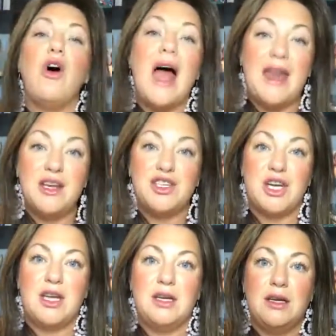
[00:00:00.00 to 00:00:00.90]
your
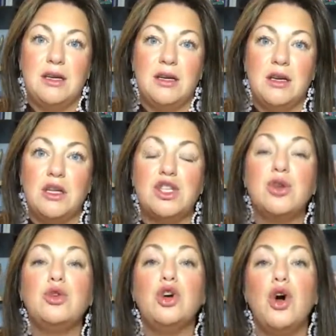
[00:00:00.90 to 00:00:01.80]
energy
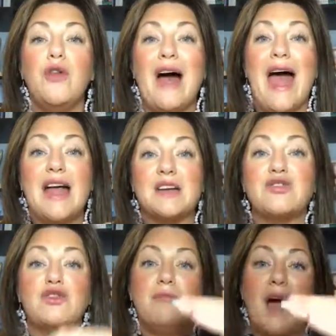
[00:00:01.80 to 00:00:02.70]
to go that
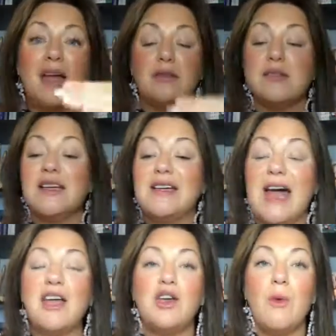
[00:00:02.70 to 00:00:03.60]
extra mile, to
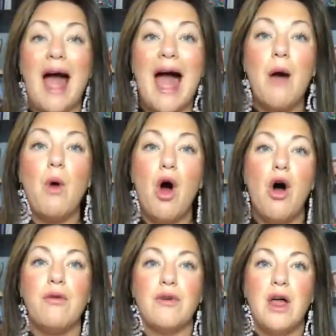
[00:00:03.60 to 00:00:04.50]
get you out
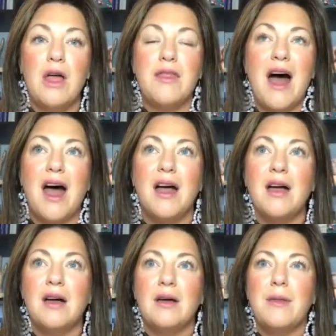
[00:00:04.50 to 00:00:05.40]
of that
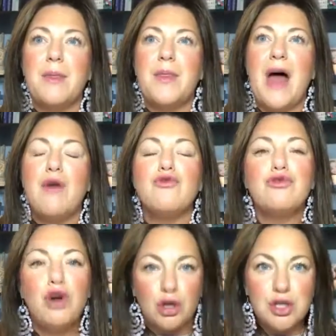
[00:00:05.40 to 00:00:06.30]

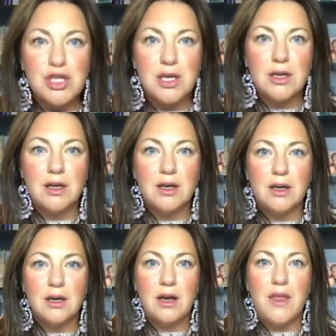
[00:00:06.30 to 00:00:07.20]
rut.
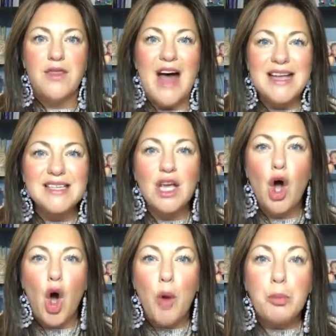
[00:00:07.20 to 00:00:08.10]
That's
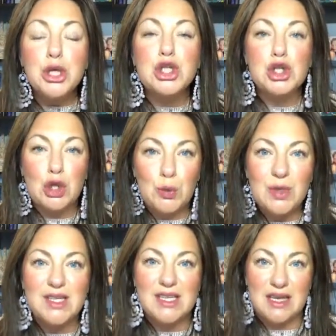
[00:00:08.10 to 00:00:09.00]
the
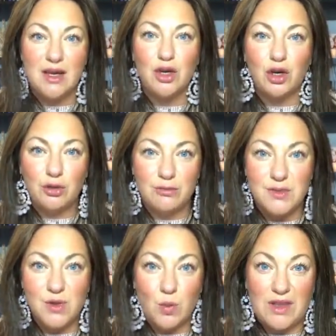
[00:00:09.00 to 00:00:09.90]
opportunity that
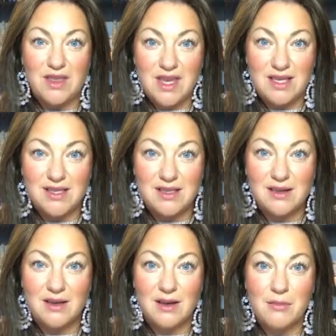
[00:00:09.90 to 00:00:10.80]
comes with
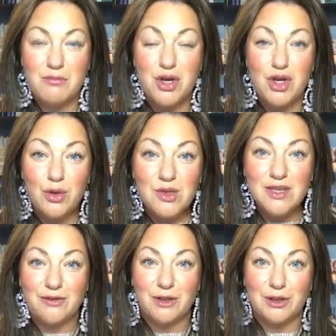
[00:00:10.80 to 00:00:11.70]
this
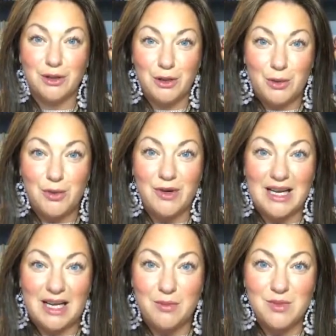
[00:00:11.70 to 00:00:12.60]
beautiful lunar
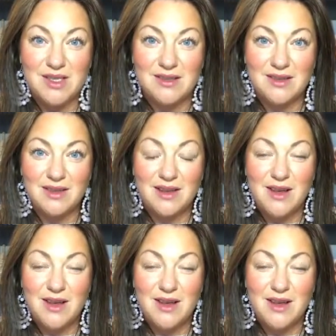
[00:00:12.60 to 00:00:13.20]
eclipse.